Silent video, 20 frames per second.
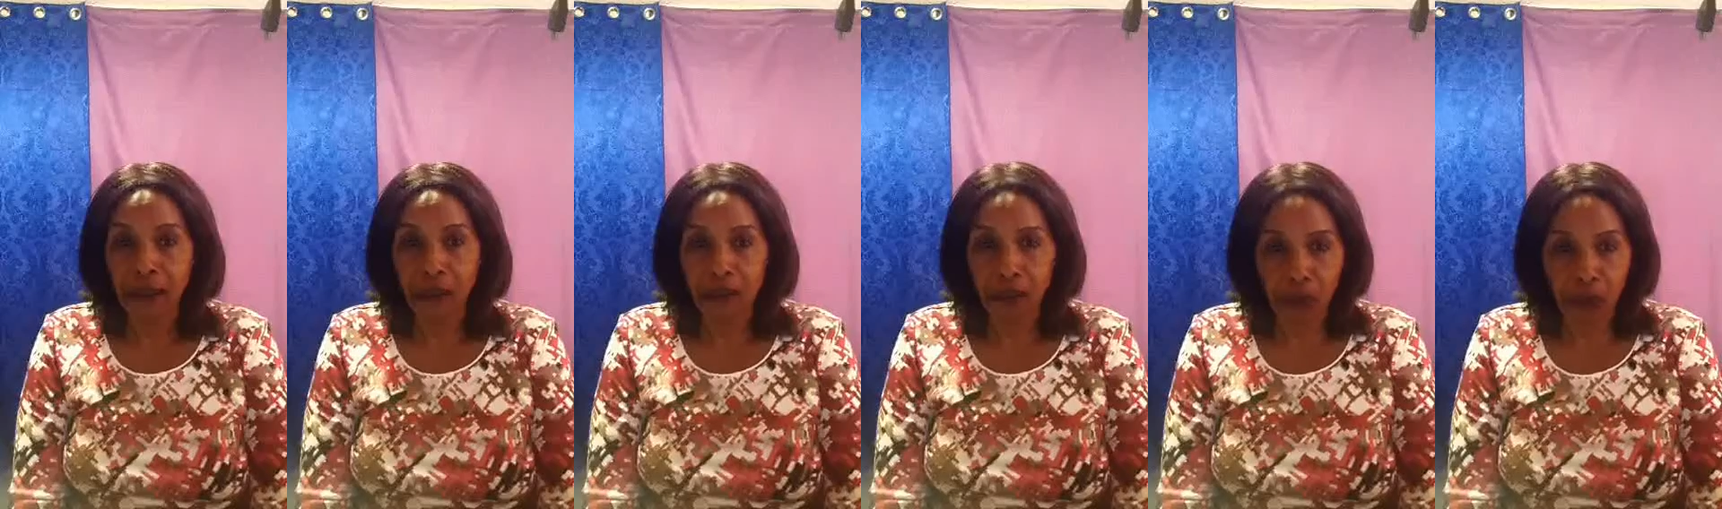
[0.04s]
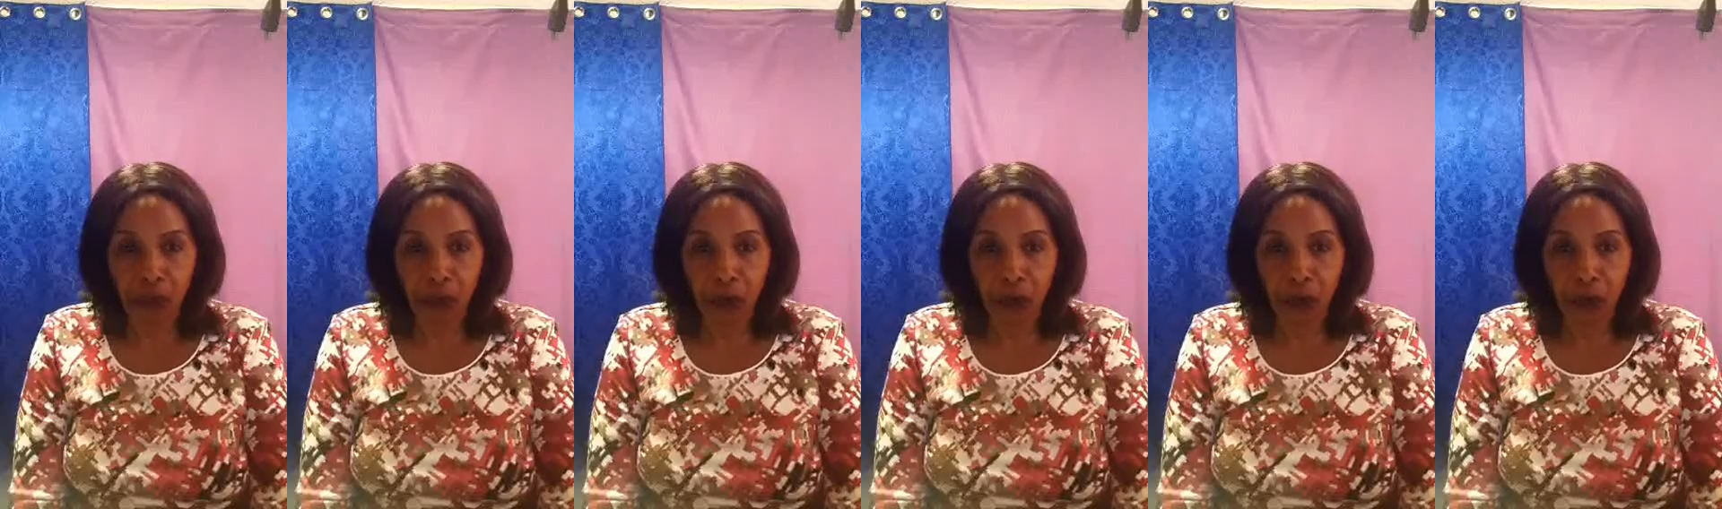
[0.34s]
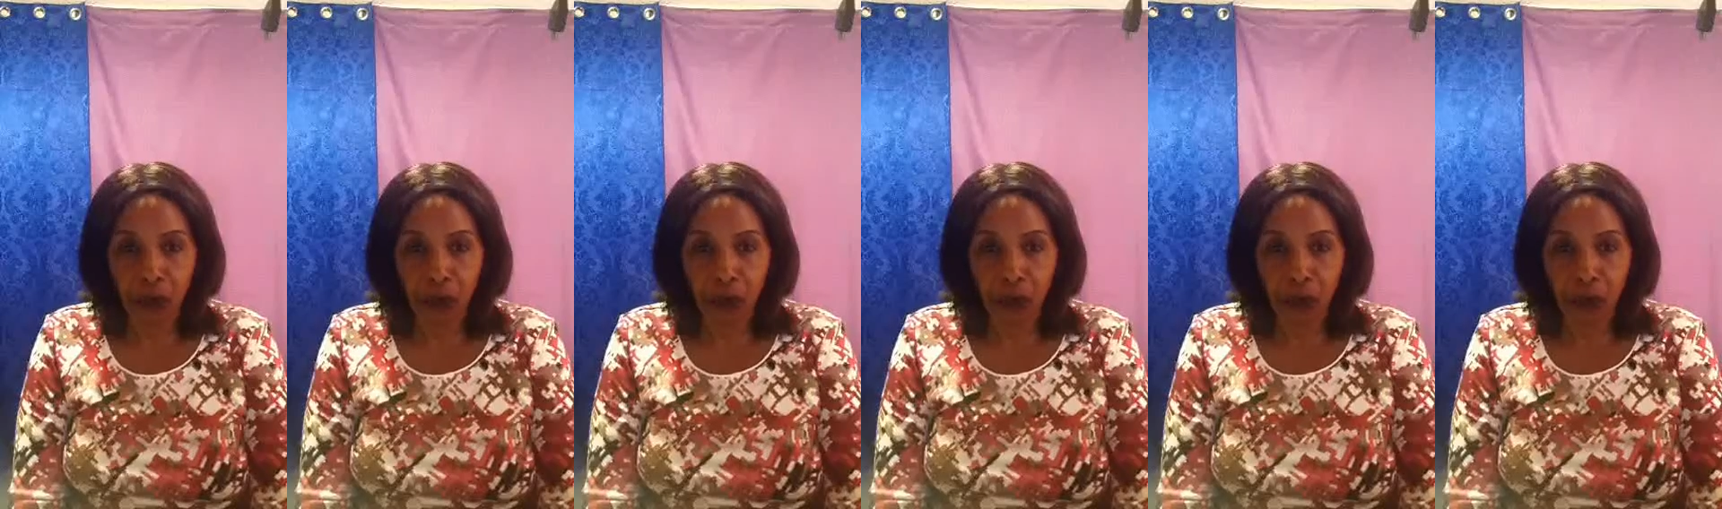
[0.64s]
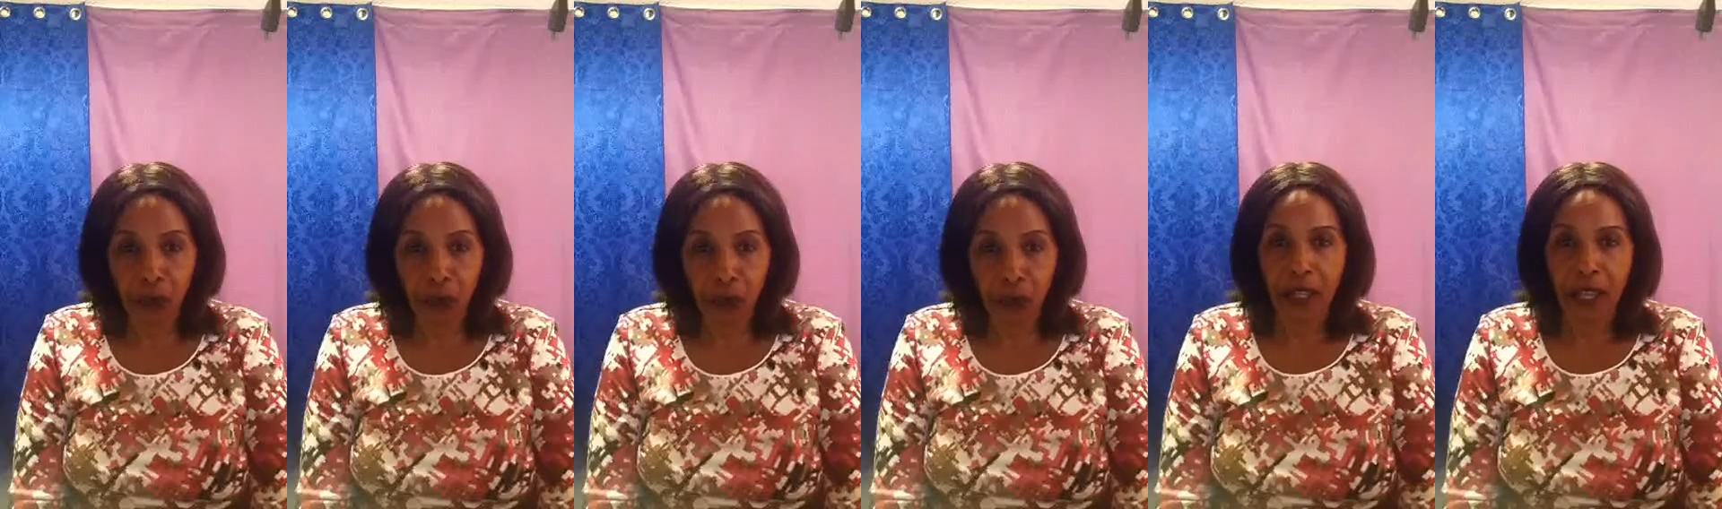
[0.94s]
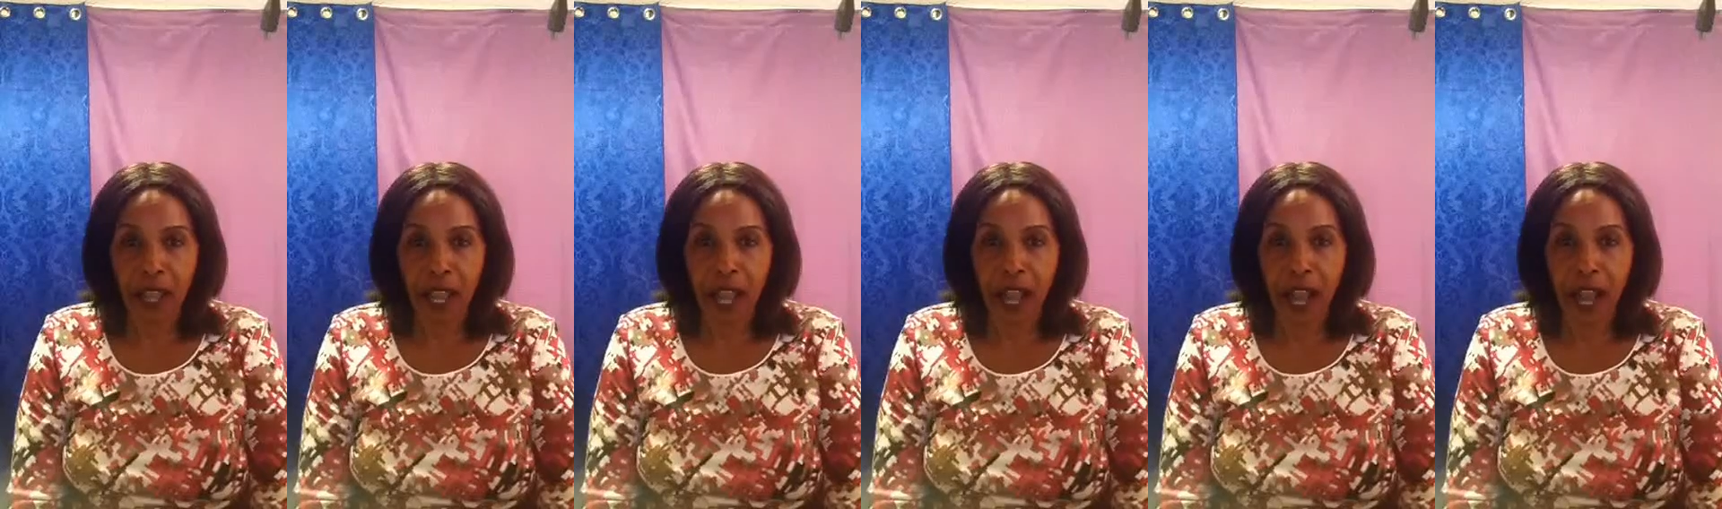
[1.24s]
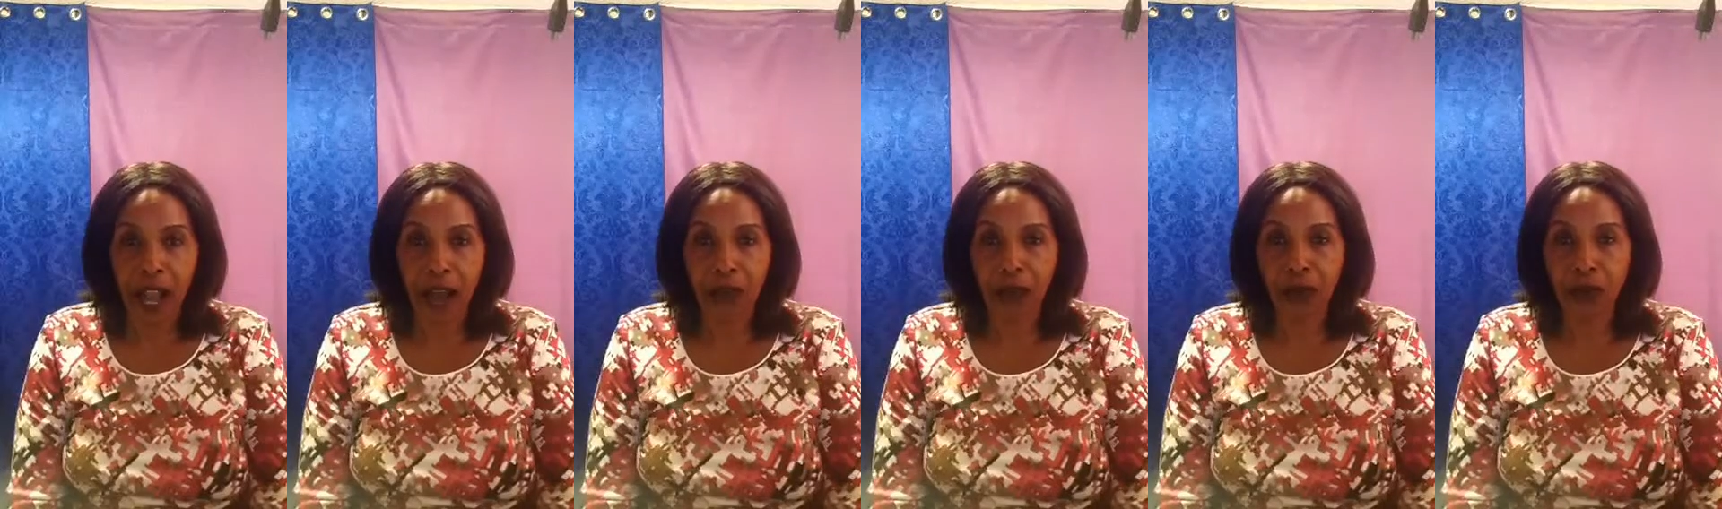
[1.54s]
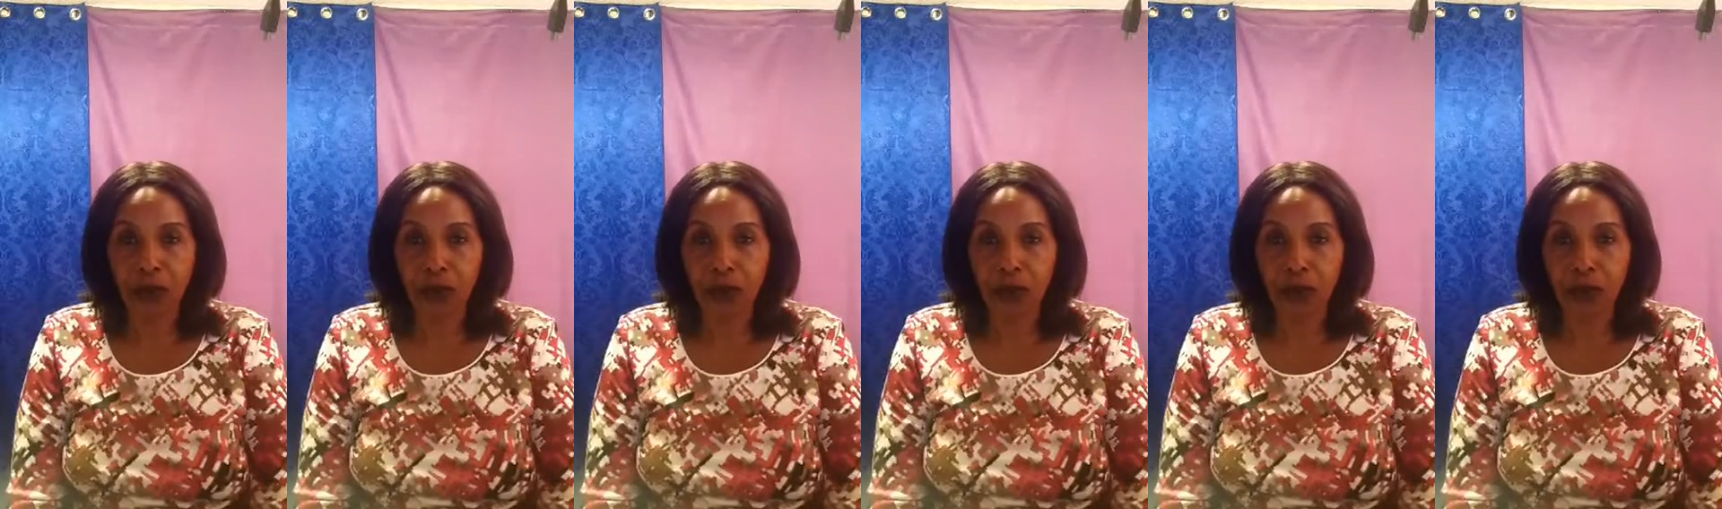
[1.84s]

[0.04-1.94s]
morning. How